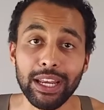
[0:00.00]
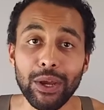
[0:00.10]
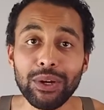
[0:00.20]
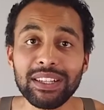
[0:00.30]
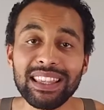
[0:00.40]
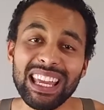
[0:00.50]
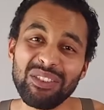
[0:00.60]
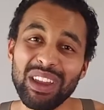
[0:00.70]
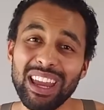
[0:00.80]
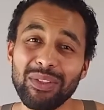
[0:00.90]
noticed that you
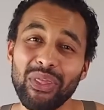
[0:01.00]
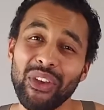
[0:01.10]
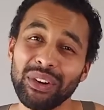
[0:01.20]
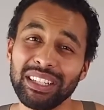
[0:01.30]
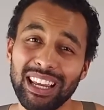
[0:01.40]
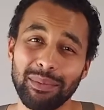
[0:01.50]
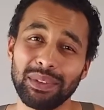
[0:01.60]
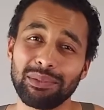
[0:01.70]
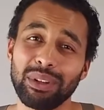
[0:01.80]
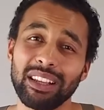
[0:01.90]
get 30 times as
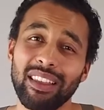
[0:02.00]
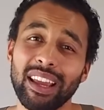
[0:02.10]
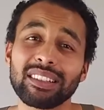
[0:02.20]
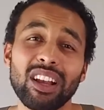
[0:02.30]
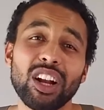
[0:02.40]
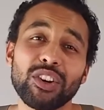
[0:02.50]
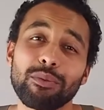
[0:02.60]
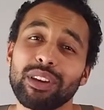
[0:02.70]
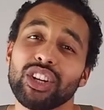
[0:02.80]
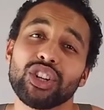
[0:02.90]
many likes on your
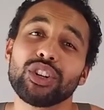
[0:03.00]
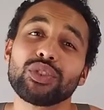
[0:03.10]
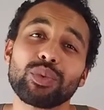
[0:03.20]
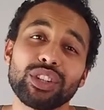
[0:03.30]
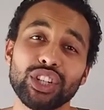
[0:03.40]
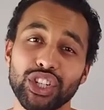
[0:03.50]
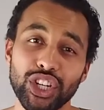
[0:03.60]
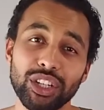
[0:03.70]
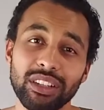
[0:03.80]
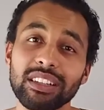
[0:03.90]
pictures when you're
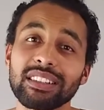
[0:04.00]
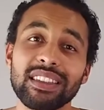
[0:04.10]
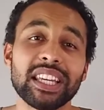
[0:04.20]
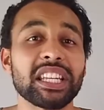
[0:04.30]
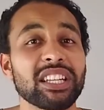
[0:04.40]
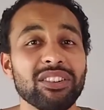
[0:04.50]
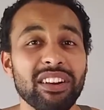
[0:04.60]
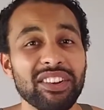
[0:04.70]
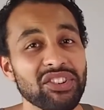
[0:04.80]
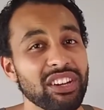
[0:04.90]
shirtless than in your
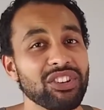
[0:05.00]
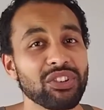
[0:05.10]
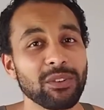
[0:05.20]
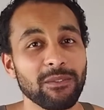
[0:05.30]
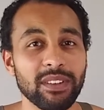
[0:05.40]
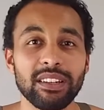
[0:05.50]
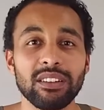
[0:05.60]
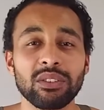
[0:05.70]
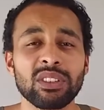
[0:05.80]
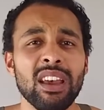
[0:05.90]
educational
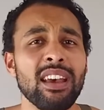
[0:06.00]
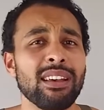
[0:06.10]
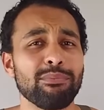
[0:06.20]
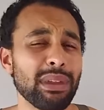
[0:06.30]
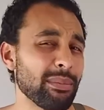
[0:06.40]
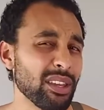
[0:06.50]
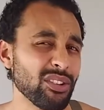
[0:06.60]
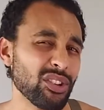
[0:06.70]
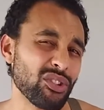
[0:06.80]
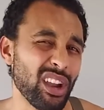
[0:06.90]
videos. Maybe you
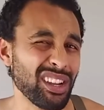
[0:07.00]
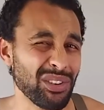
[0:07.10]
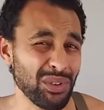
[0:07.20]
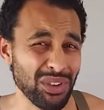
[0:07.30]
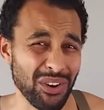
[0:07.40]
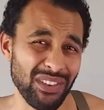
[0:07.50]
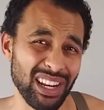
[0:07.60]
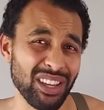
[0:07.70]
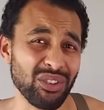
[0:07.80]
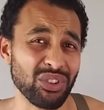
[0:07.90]
should try doing your
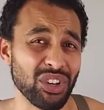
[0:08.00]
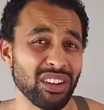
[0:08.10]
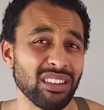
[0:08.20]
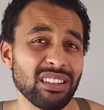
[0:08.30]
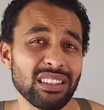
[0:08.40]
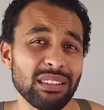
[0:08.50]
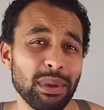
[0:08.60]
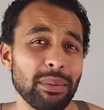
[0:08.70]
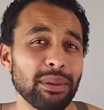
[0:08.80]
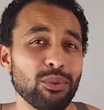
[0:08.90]
videos shirtless and
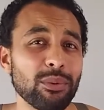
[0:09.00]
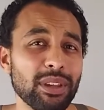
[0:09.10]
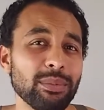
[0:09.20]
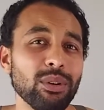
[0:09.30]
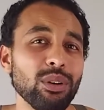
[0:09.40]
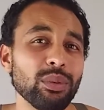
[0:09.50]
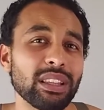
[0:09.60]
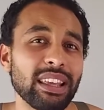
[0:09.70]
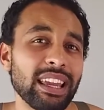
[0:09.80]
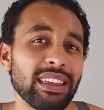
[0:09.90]
maybe more people would
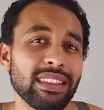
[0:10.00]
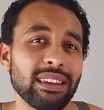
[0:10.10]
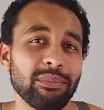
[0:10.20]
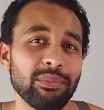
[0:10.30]
like them.